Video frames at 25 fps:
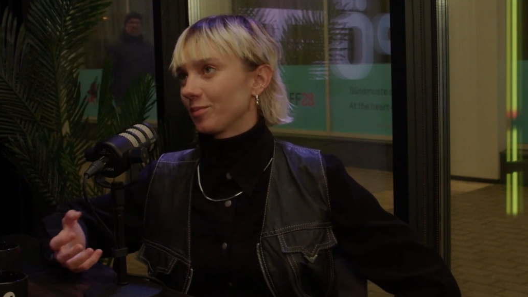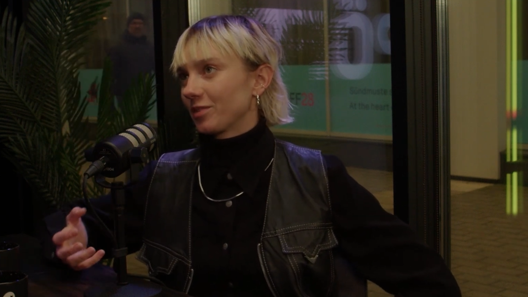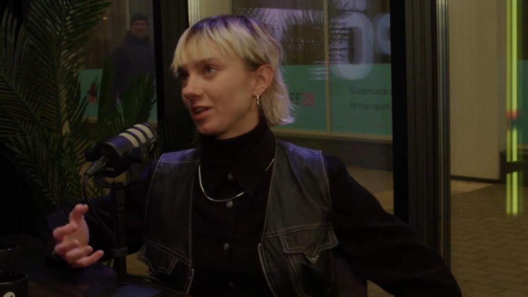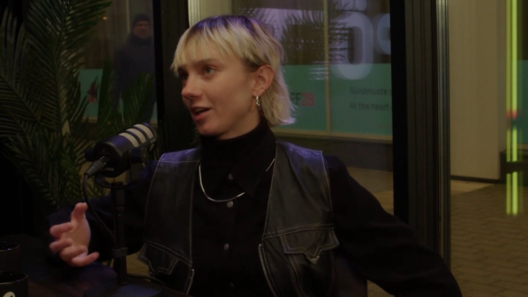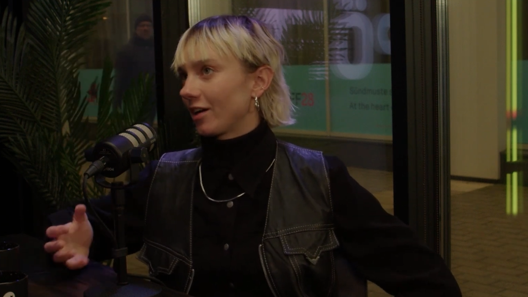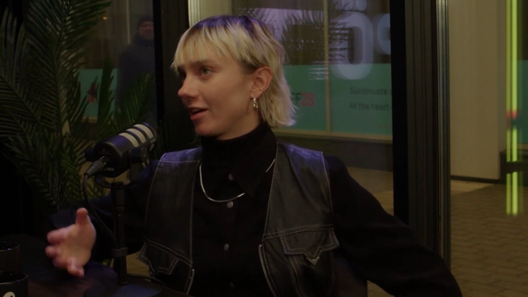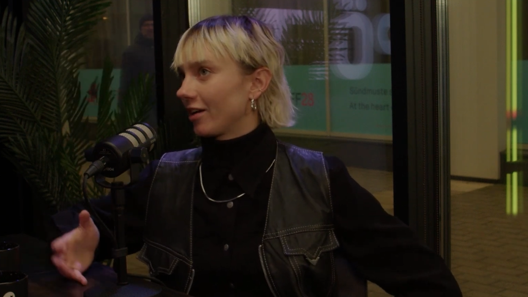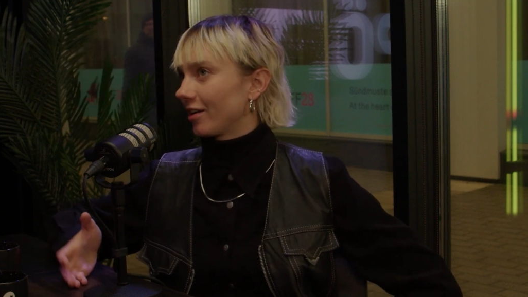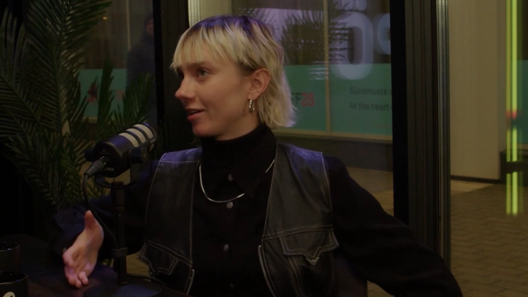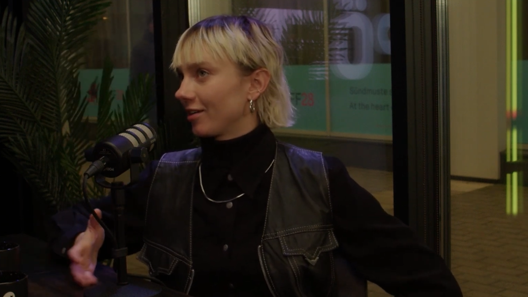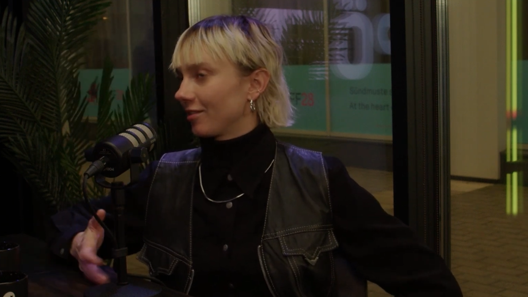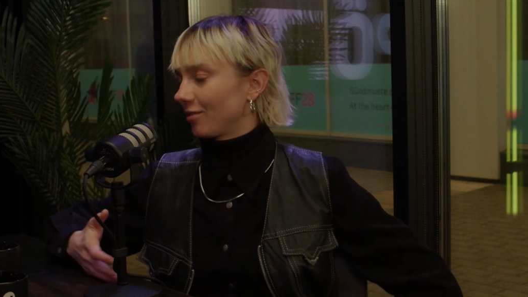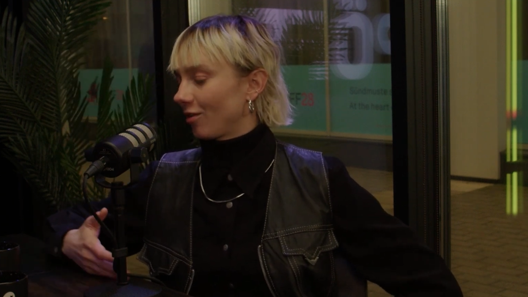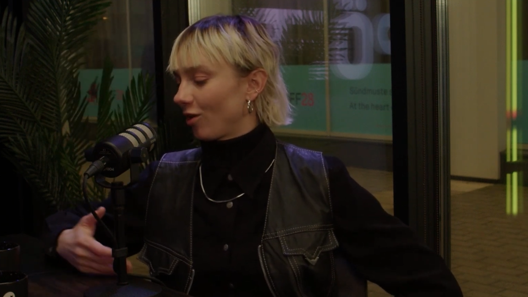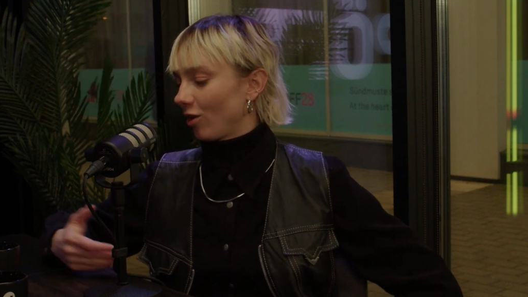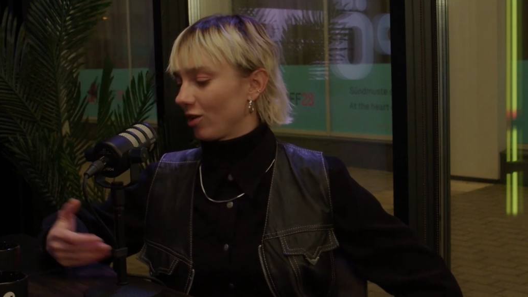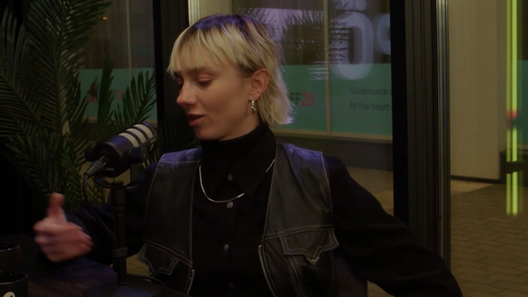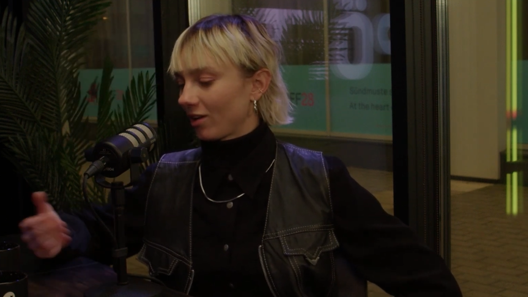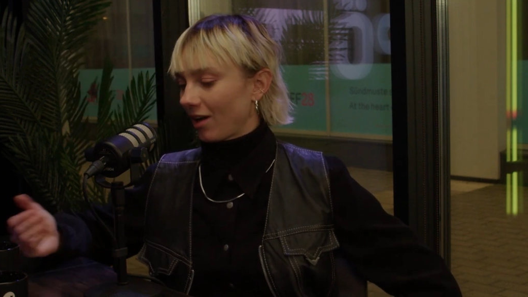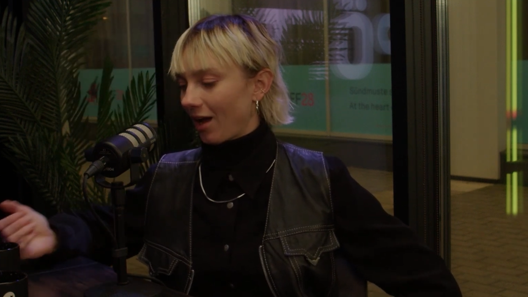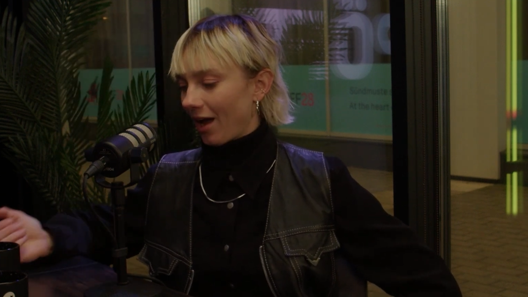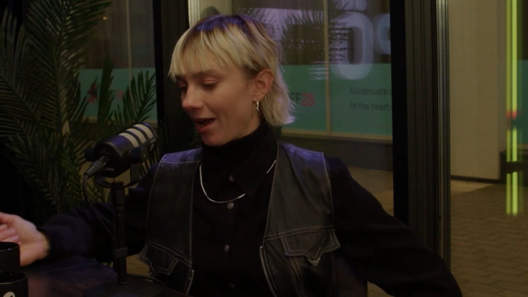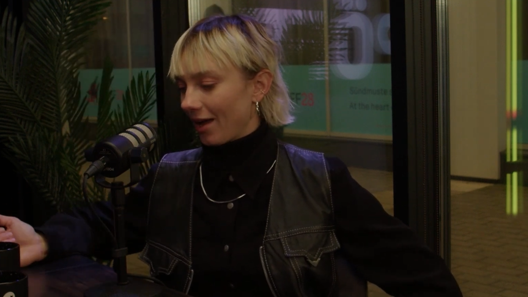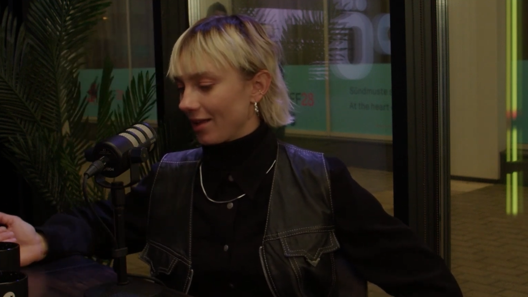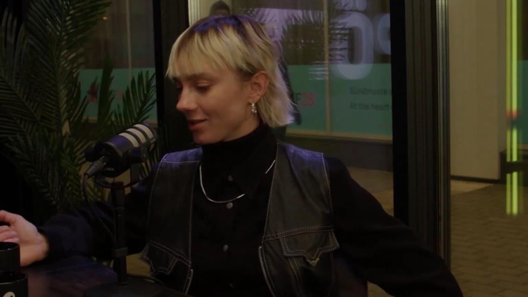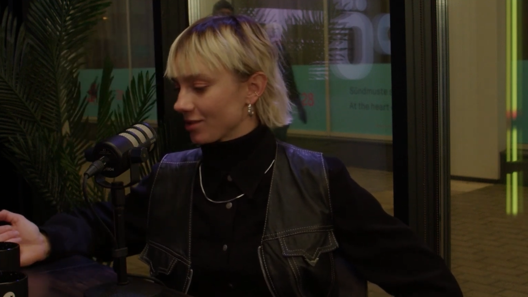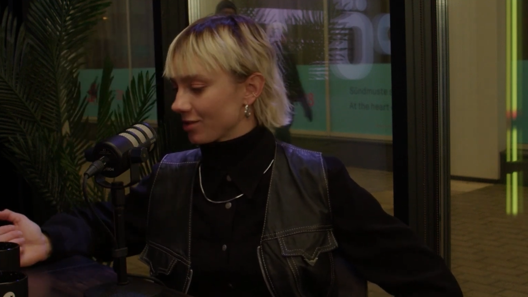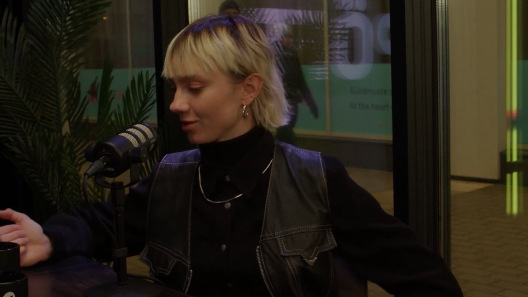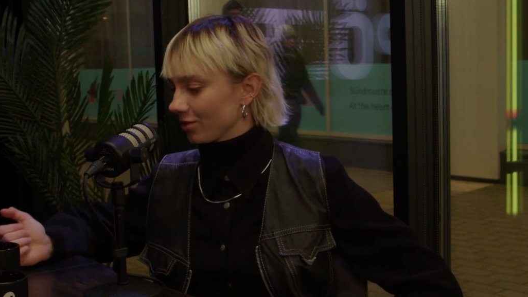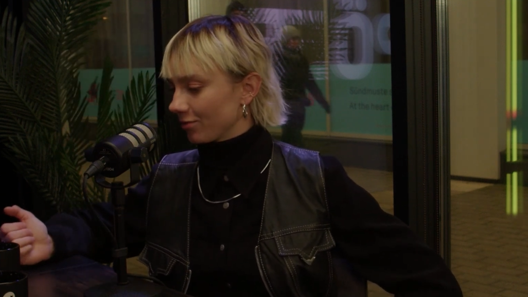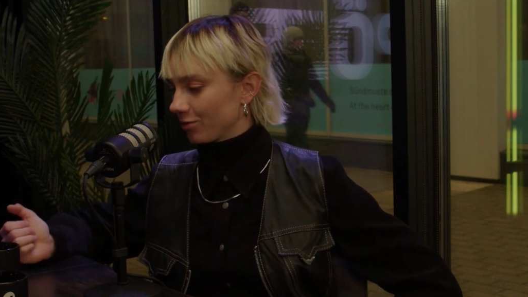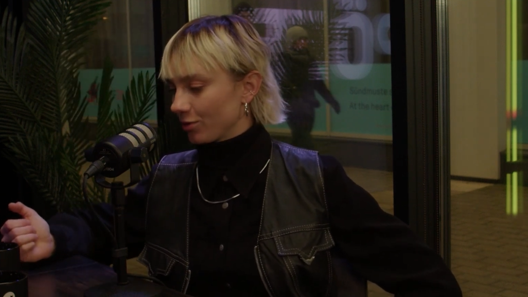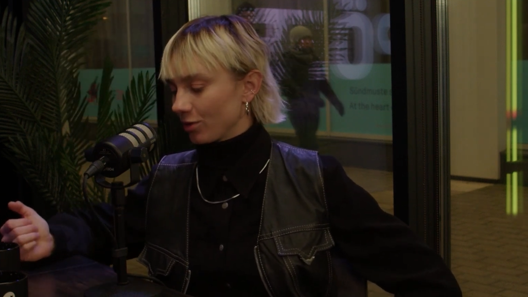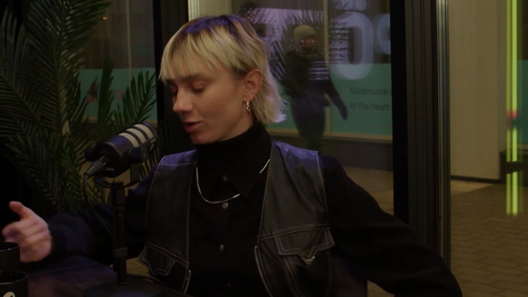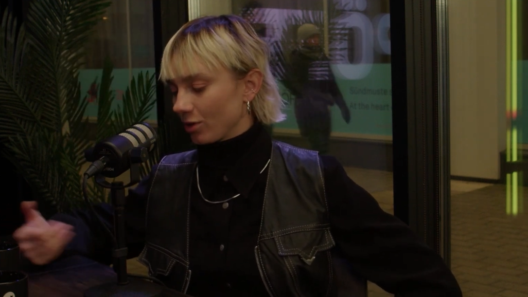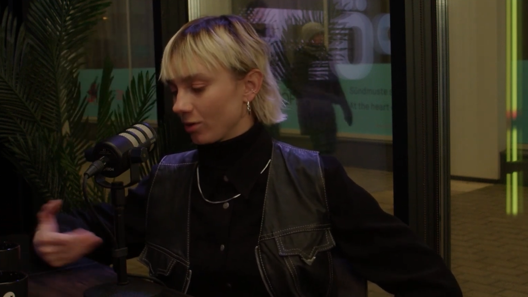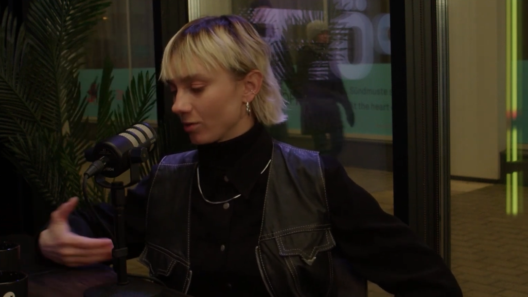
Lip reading: there are all kinds of,